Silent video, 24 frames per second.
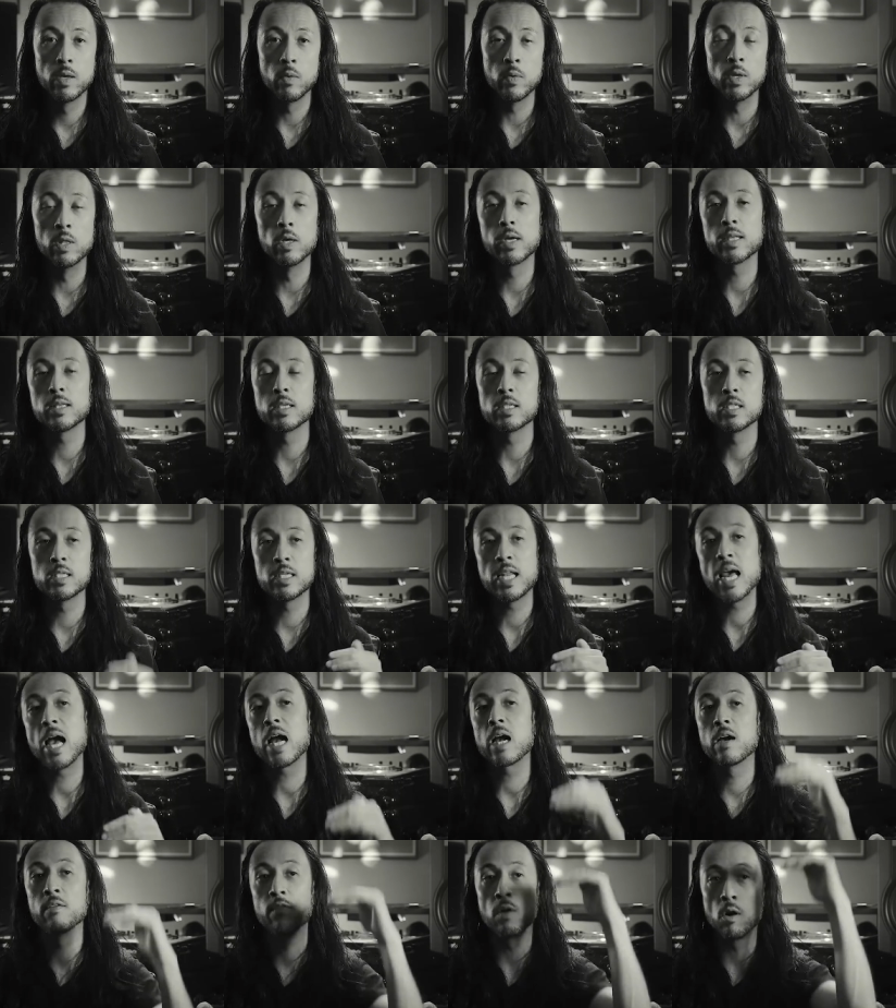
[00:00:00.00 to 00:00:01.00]
we look at the
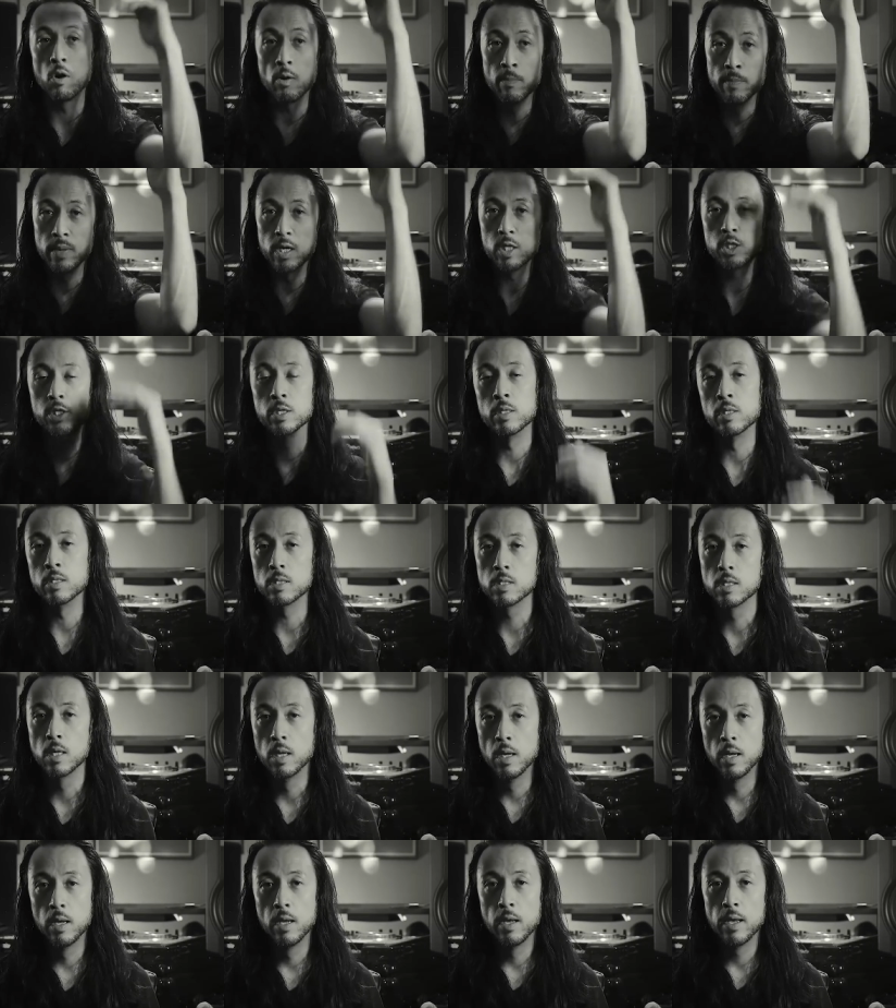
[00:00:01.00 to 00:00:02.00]
stack of our ambitions
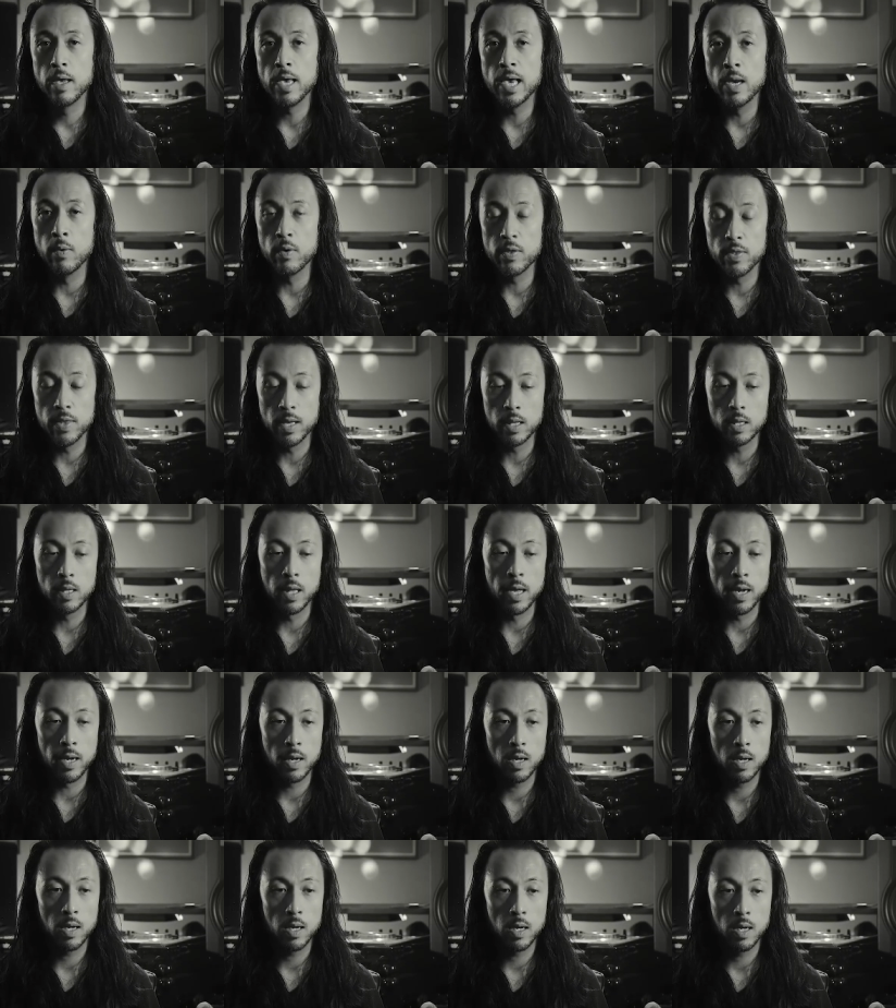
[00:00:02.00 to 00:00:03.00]
and we think
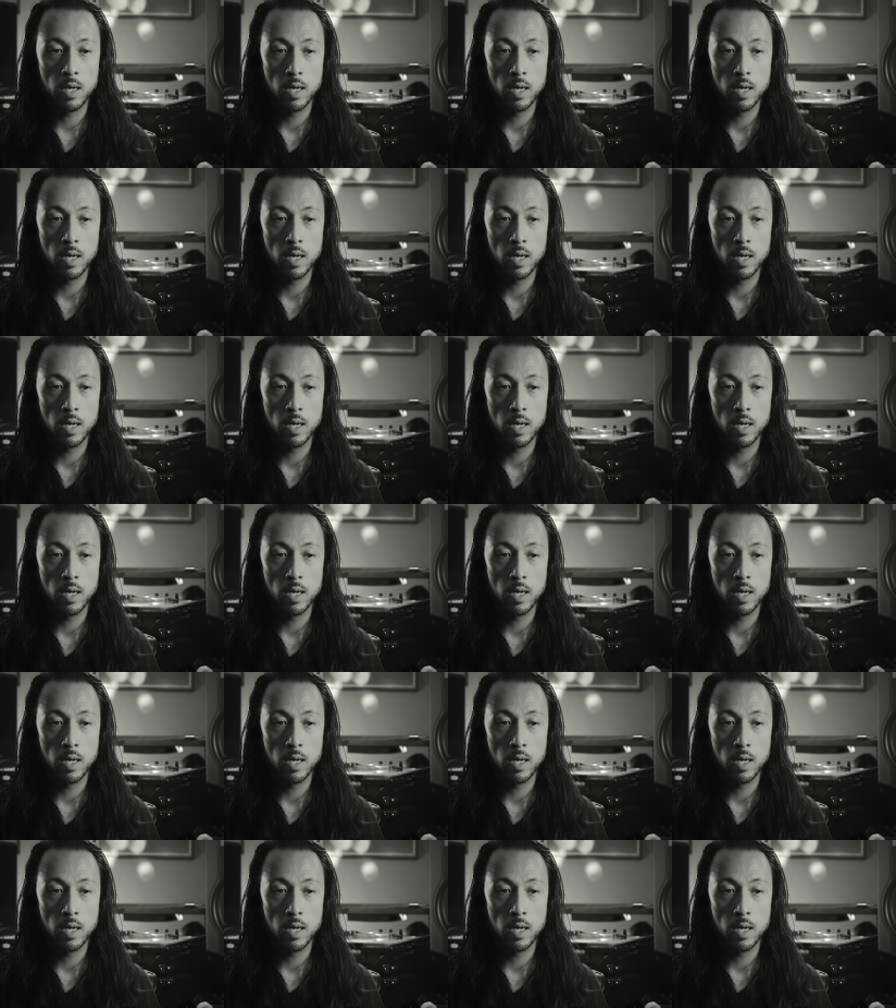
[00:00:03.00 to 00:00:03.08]
like,